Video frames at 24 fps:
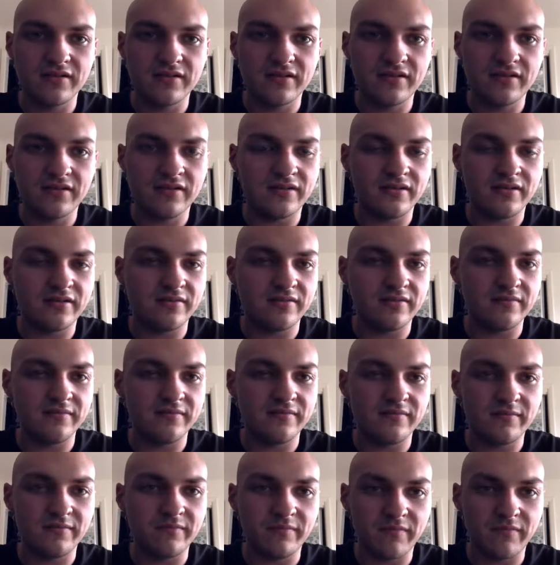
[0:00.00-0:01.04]

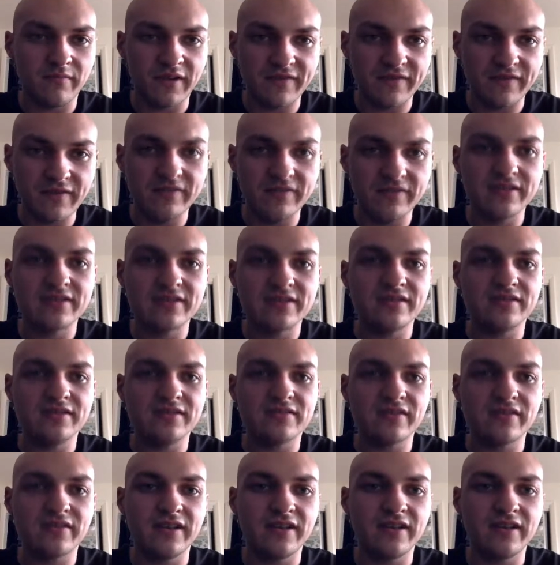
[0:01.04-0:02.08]
my view instance
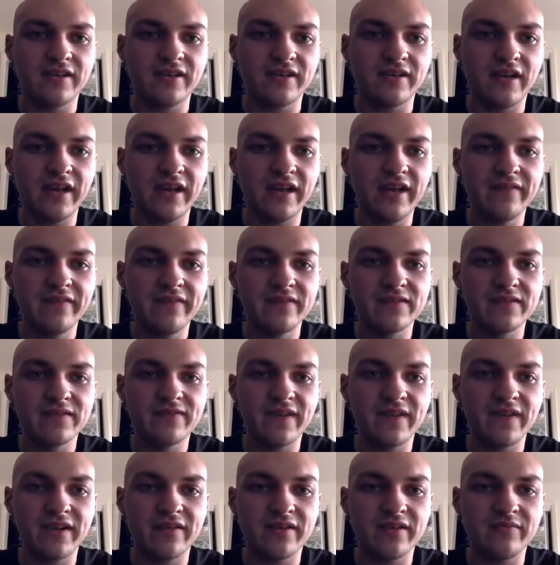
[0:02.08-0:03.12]
right here, I have this
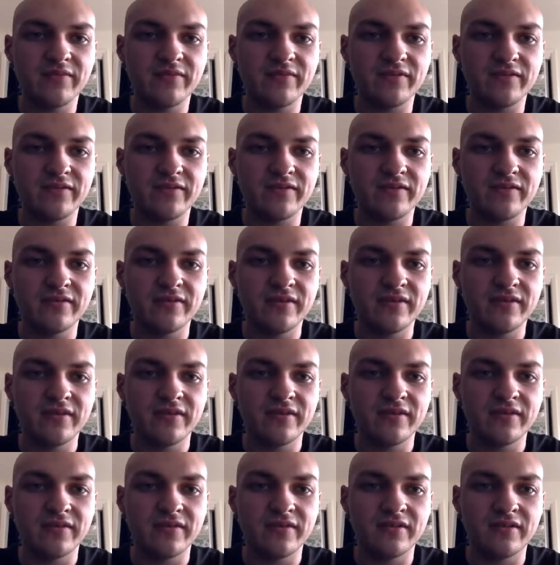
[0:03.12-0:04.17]
variable.
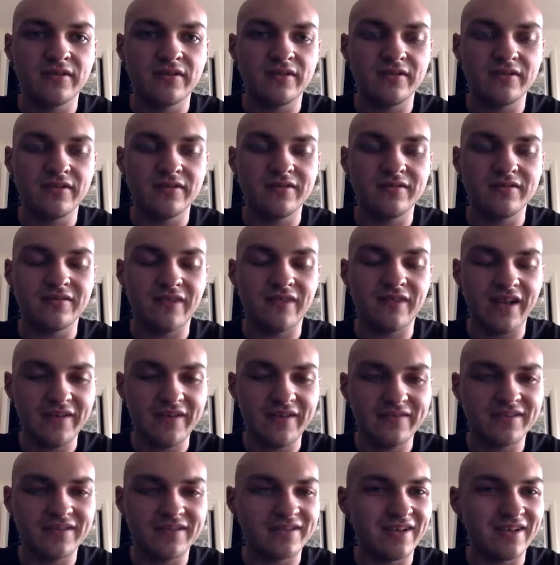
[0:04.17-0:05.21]
I
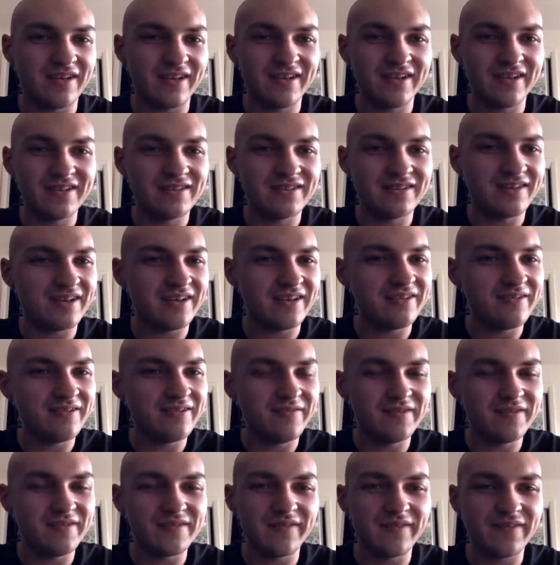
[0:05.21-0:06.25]
have this, I guess, I don't know
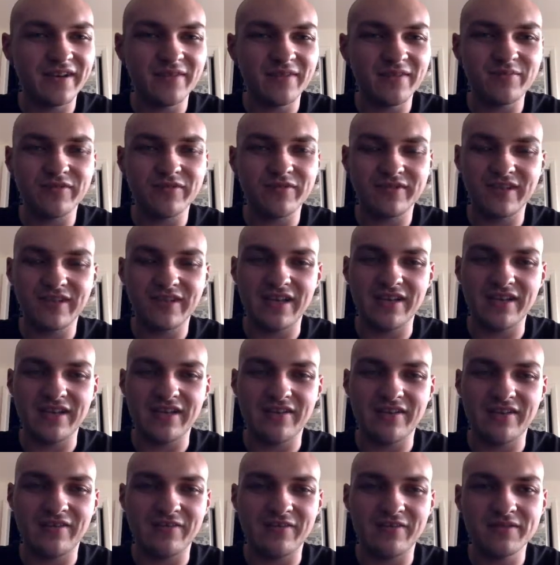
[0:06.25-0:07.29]
if it's variable or data.
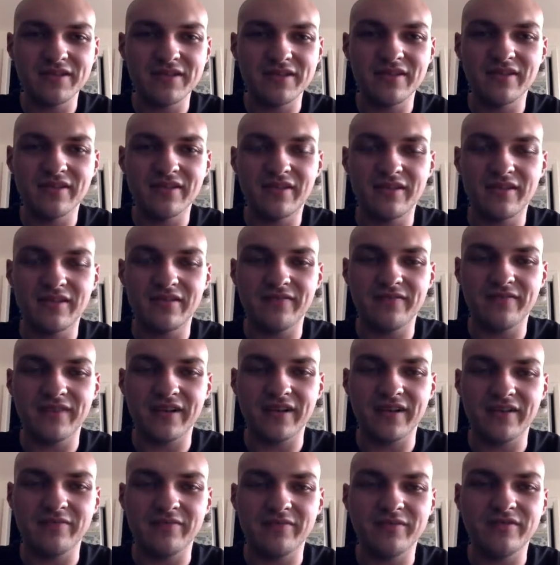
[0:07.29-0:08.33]
I'm just going to call it a
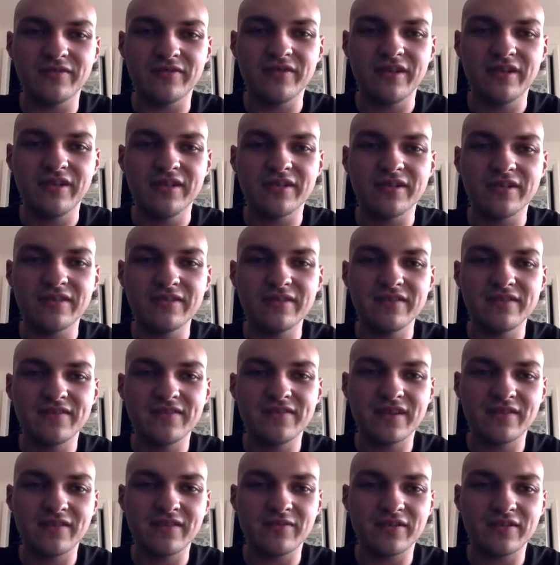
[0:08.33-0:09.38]
variable. So I have this
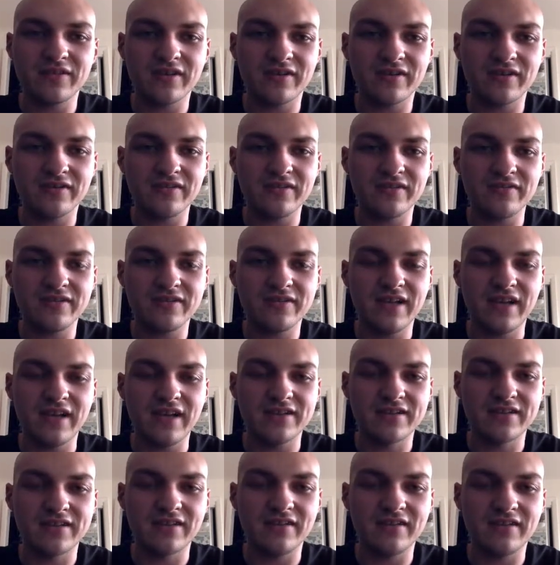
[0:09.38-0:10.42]
variable called new
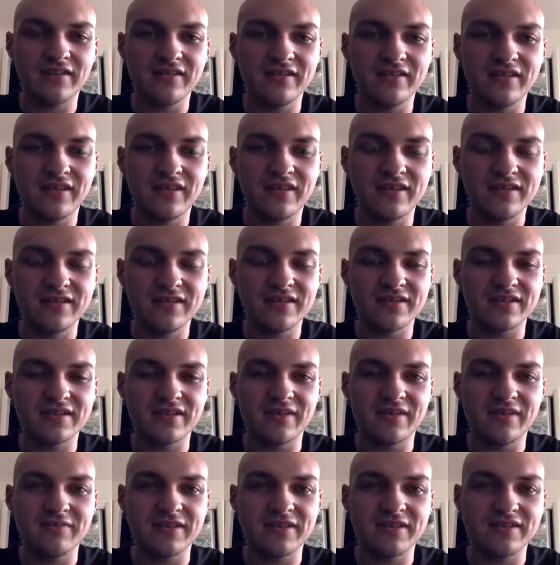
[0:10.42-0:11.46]
task, and all it is an
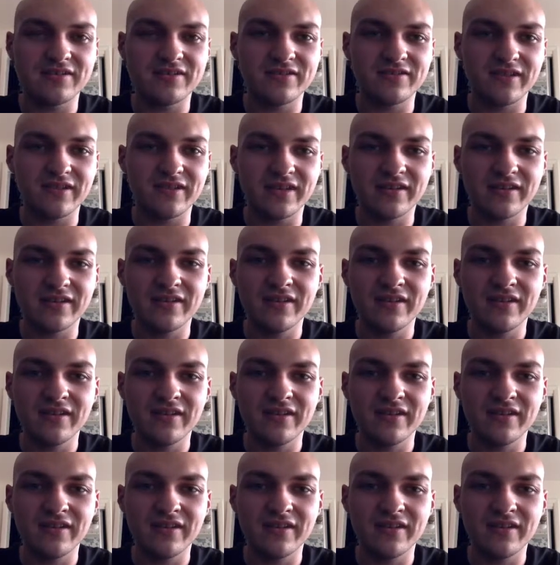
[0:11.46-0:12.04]
empty string.